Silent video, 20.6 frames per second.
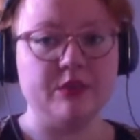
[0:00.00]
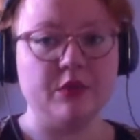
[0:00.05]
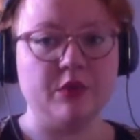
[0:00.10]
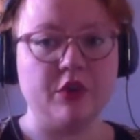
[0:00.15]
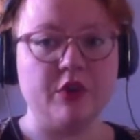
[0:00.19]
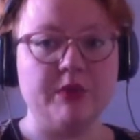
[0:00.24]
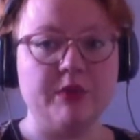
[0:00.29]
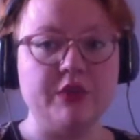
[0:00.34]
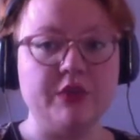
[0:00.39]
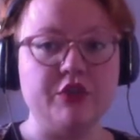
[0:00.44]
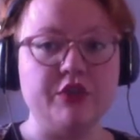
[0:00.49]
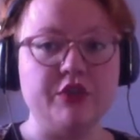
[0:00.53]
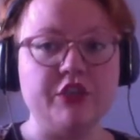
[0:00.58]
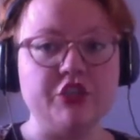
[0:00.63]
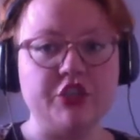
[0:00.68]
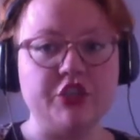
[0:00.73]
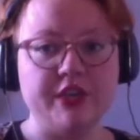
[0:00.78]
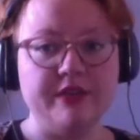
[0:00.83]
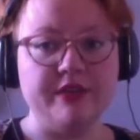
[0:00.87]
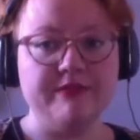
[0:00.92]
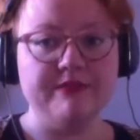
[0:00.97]
We're going to be doing a
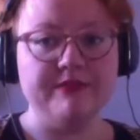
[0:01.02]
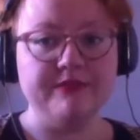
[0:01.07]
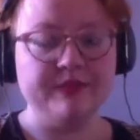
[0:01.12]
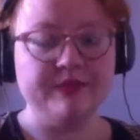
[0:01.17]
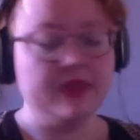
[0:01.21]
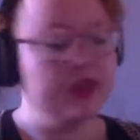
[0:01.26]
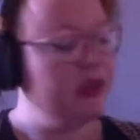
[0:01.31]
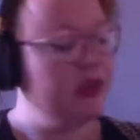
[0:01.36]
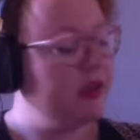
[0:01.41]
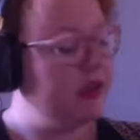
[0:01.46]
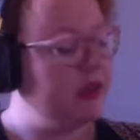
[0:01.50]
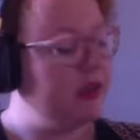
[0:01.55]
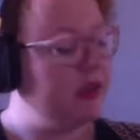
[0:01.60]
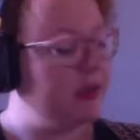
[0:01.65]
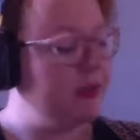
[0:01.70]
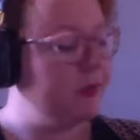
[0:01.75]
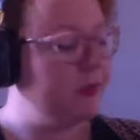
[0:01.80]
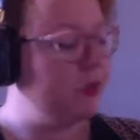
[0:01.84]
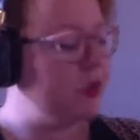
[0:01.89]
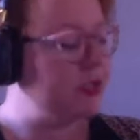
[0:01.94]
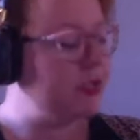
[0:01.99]
G.
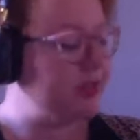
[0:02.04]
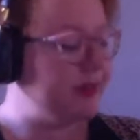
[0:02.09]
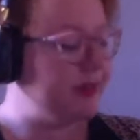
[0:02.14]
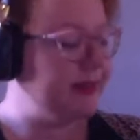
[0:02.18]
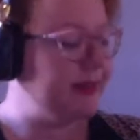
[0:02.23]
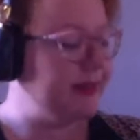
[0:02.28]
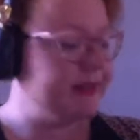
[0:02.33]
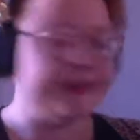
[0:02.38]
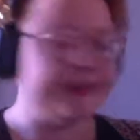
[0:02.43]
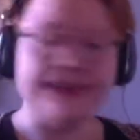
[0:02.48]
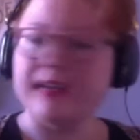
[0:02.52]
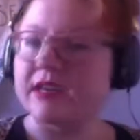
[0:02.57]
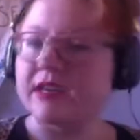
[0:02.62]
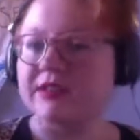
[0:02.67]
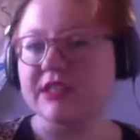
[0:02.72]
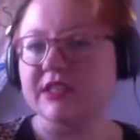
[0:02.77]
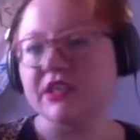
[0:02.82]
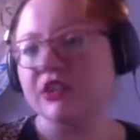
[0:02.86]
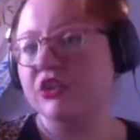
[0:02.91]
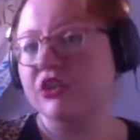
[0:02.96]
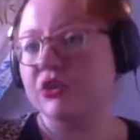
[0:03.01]
Which I like to think of
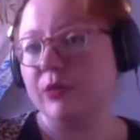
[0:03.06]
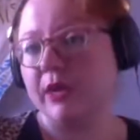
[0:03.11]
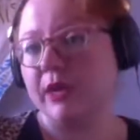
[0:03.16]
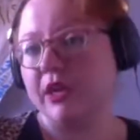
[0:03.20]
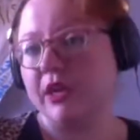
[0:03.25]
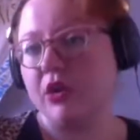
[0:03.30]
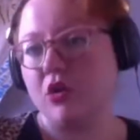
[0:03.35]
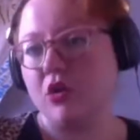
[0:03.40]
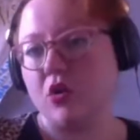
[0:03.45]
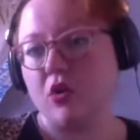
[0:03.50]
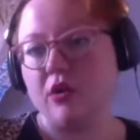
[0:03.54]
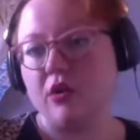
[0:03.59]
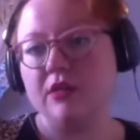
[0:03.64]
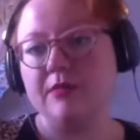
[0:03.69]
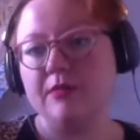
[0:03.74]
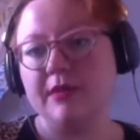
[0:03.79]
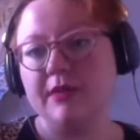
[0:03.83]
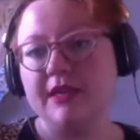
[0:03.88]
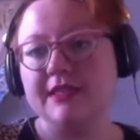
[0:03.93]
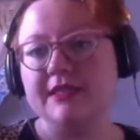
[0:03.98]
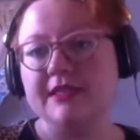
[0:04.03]
as the Dorito chord
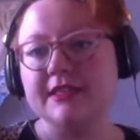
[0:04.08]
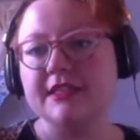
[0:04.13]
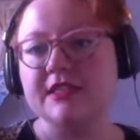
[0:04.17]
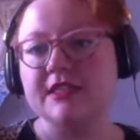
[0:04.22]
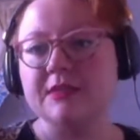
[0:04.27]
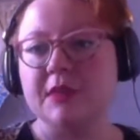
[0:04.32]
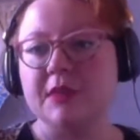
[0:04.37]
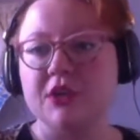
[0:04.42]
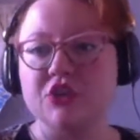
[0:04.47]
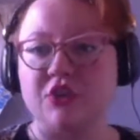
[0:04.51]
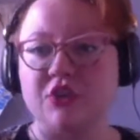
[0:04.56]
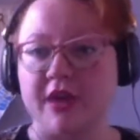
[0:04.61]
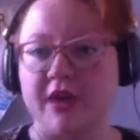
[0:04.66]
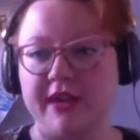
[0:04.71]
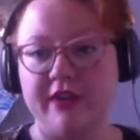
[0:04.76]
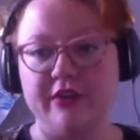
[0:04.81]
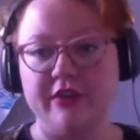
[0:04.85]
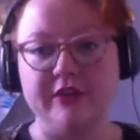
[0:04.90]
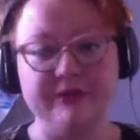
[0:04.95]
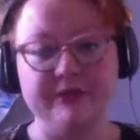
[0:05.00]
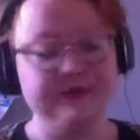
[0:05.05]
because it's a small
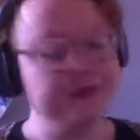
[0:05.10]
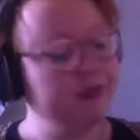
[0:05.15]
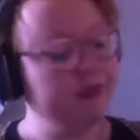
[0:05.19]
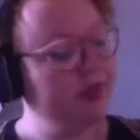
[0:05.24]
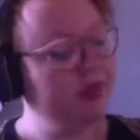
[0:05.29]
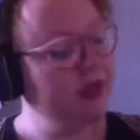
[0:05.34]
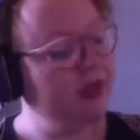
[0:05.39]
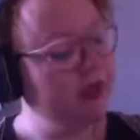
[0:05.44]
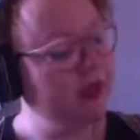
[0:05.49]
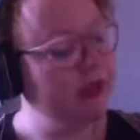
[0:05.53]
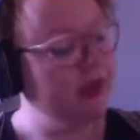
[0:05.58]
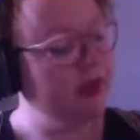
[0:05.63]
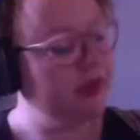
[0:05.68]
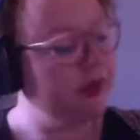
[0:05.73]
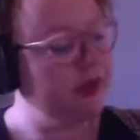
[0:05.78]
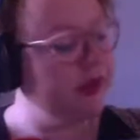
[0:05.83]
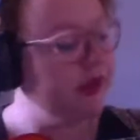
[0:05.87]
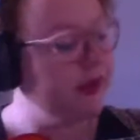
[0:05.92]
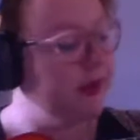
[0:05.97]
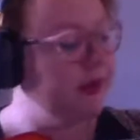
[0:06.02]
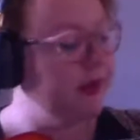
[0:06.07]
triangle.
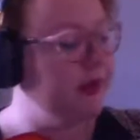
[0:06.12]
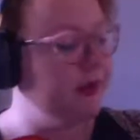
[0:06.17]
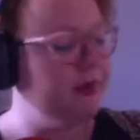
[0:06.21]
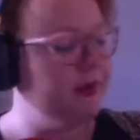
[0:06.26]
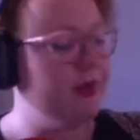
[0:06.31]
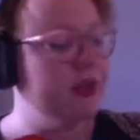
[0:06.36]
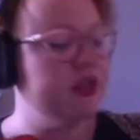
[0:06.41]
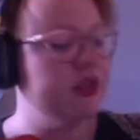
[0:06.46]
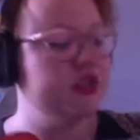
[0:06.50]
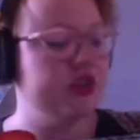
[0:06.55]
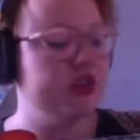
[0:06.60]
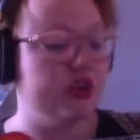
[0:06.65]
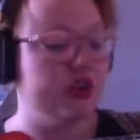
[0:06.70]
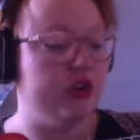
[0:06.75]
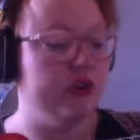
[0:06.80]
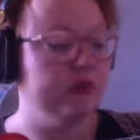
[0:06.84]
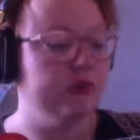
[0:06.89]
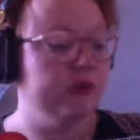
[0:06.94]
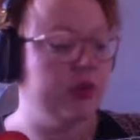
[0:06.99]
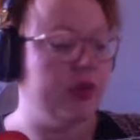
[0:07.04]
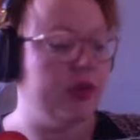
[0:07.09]

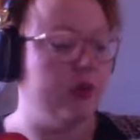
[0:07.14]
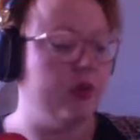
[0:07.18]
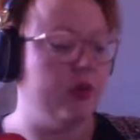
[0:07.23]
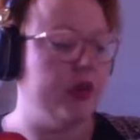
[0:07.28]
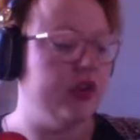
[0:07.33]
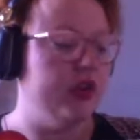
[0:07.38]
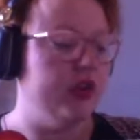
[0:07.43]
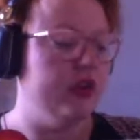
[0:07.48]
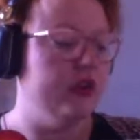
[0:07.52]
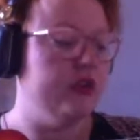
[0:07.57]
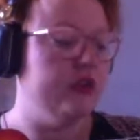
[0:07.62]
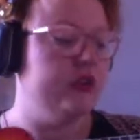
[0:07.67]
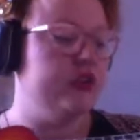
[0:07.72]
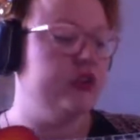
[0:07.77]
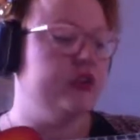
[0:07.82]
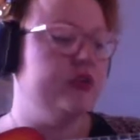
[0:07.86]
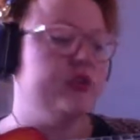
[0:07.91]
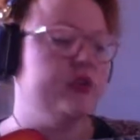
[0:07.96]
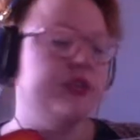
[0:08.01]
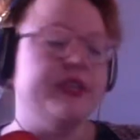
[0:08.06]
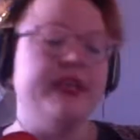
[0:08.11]
So I want you
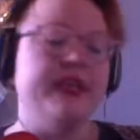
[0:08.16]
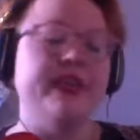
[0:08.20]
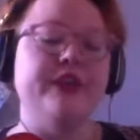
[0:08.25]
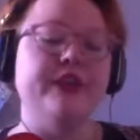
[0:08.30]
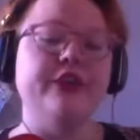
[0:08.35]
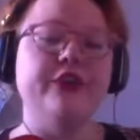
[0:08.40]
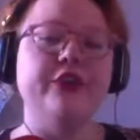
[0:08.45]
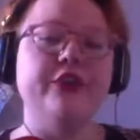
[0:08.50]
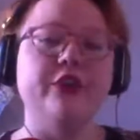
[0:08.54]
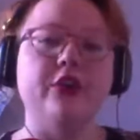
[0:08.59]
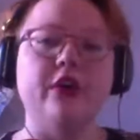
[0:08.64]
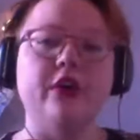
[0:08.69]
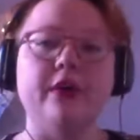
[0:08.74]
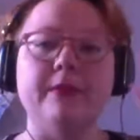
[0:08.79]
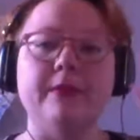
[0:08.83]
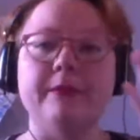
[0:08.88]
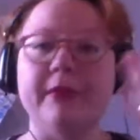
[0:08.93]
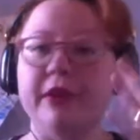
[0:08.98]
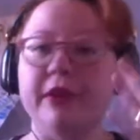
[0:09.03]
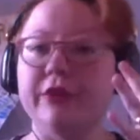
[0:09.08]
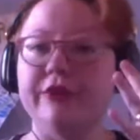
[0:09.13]
to take your
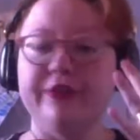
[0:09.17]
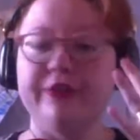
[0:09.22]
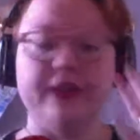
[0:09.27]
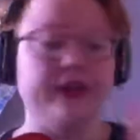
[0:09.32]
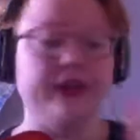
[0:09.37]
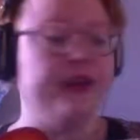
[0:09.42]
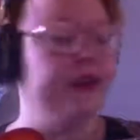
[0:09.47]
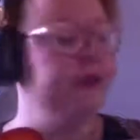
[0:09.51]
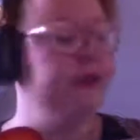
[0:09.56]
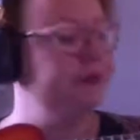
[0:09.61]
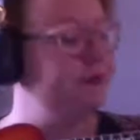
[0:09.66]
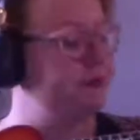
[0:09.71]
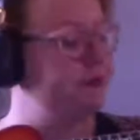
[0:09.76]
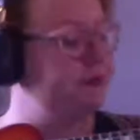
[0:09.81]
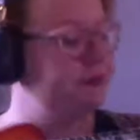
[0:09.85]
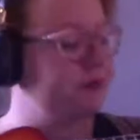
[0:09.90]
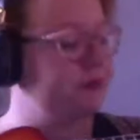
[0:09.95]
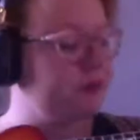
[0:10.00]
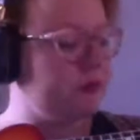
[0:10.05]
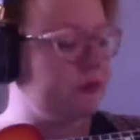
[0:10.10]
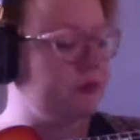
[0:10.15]
middle finger
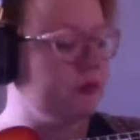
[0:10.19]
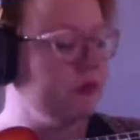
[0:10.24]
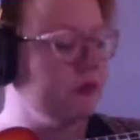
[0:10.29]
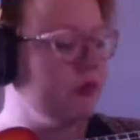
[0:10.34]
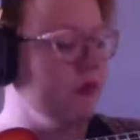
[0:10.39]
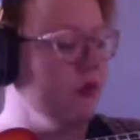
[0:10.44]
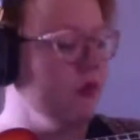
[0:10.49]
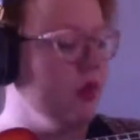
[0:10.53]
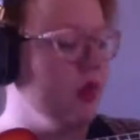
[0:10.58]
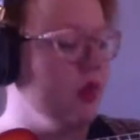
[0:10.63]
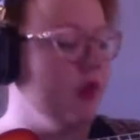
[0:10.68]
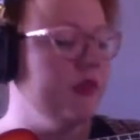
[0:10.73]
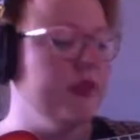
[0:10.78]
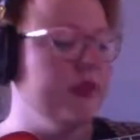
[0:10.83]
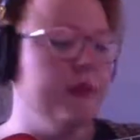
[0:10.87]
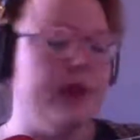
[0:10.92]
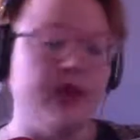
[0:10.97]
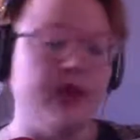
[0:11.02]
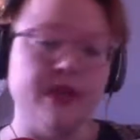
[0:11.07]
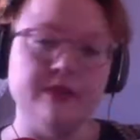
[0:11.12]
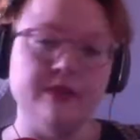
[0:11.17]
on the
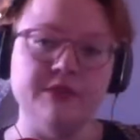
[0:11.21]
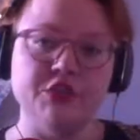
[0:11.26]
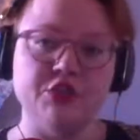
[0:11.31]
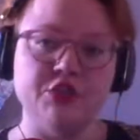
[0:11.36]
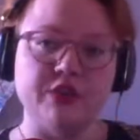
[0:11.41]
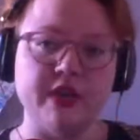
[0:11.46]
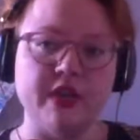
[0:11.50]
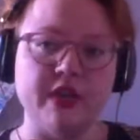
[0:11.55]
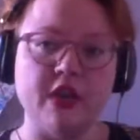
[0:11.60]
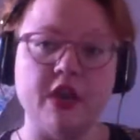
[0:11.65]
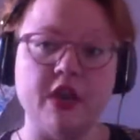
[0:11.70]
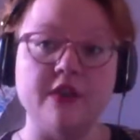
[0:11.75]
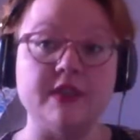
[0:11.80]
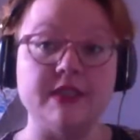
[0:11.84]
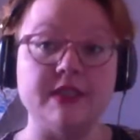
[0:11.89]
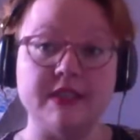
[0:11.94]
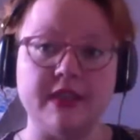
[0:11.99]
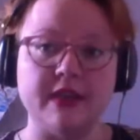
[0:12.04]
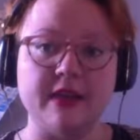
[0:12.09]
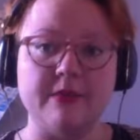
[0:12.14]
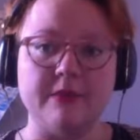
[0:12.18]
bottom string on the
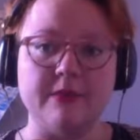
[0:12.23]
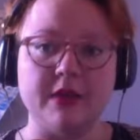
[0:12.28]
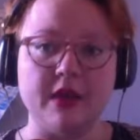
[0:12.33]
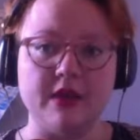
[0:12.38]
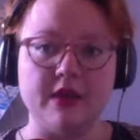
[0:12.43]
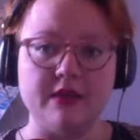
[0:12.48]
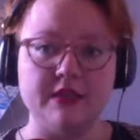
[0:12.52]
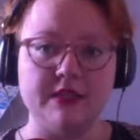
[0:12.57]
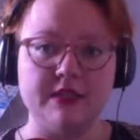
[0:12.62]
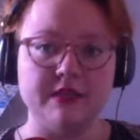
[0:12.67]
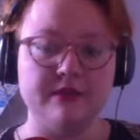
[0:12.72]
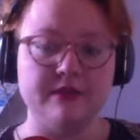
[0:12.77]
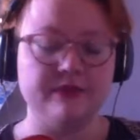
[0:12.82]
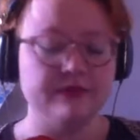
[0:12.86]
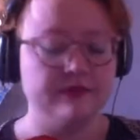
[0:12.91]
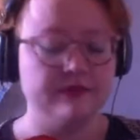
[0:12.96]
second box.